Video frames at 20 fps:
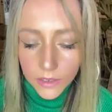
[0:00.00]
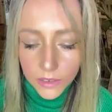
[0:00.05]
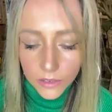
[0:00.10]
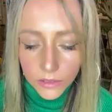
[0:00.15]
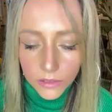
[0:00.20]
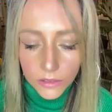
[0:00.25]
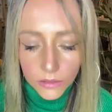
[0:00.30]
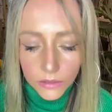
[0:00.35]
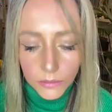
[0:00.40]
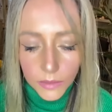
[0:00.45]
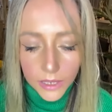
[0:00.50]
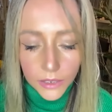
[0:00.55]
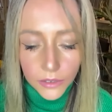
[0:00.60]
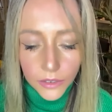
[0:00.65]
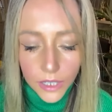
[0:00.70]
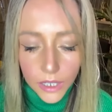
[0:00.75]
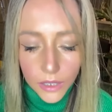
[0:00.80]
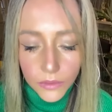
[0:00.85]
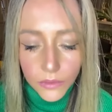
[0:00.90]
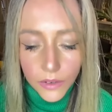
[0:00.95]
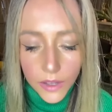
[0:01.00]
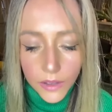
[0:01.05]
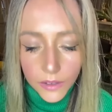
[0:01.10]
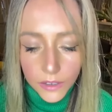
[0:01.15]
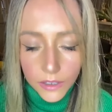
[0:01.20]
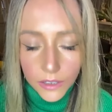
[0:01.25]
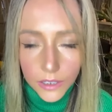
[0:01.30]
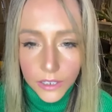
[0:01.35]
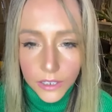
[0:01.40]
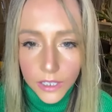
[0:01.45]
to my
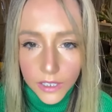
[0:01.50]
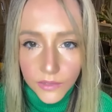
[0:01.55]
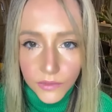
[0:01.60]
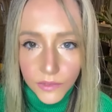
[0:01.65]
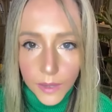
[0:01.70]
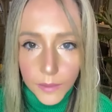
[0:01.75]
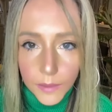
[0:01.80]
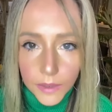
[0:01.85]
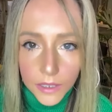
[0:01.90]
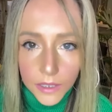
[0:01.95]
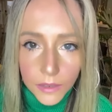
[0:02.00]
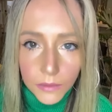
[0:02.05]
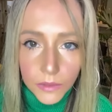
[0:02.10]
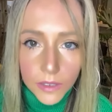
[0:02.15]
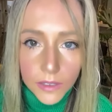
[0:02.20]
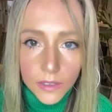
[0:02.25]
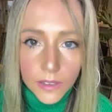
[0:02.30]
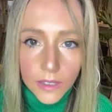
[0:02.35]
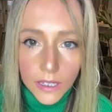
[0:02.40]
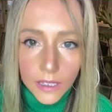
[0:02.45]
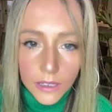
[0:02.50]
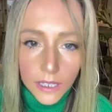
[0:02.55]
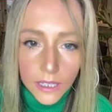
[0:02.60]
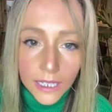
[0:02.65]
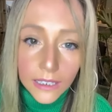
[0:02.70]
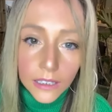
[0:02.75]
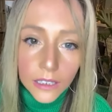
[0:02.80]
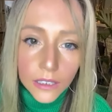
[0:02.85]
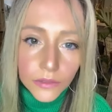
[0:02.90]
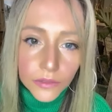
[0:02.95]
grandfather and his family was that
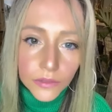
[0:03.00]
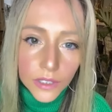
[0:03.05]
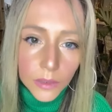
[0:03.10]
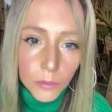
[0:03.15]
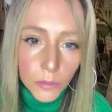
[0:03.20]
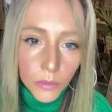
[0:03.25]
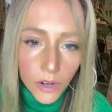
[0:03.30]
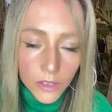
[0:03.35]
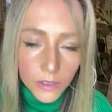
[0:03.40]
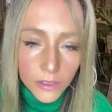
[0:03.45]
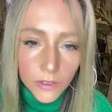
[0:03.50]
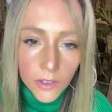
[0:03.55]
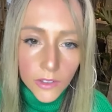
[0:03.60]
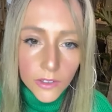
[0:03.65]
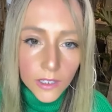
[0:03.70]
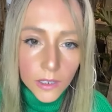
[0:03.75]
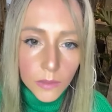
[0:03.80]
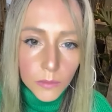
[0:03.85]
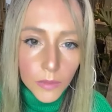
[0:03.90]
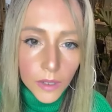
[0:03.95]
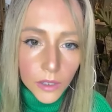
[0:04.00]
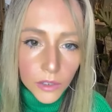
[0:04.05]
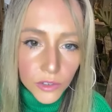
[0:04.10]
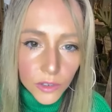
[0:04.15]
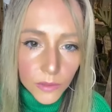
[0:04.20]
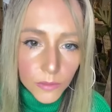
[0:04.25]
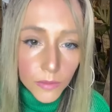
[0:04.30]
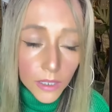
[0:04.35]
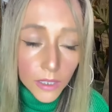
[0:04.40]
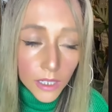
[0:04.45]
they lived in Brussels in
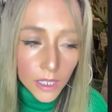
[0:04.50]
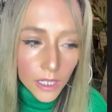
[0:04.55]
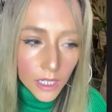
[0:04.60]
Belgium,